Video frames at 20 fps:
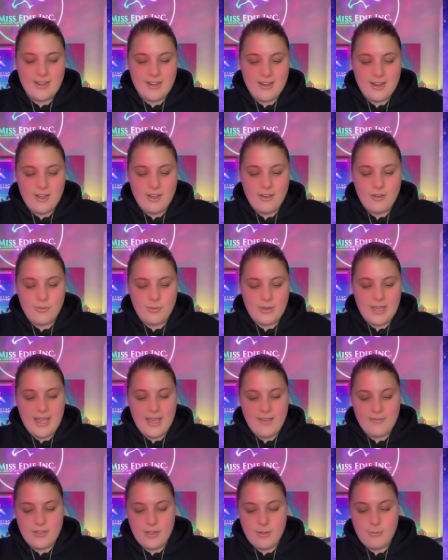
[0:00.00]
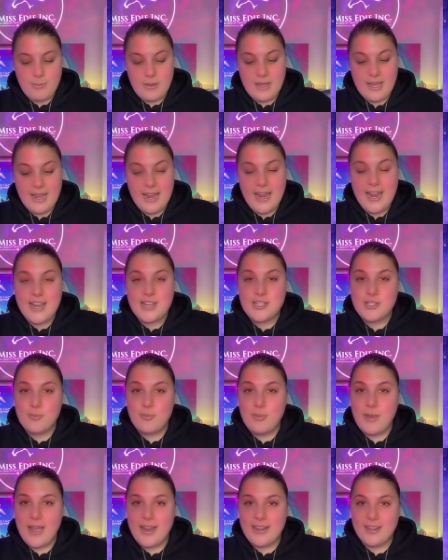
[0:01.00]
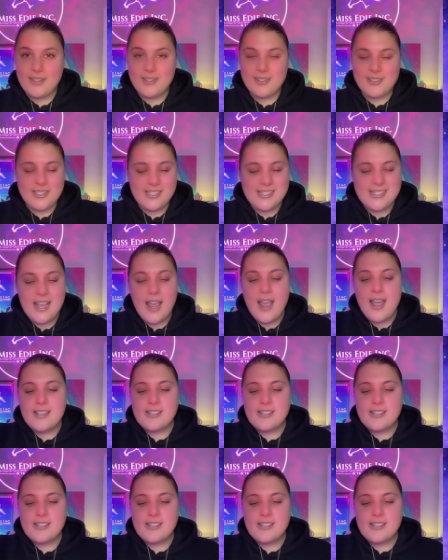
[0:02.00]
no. We have the Page of Pentacles.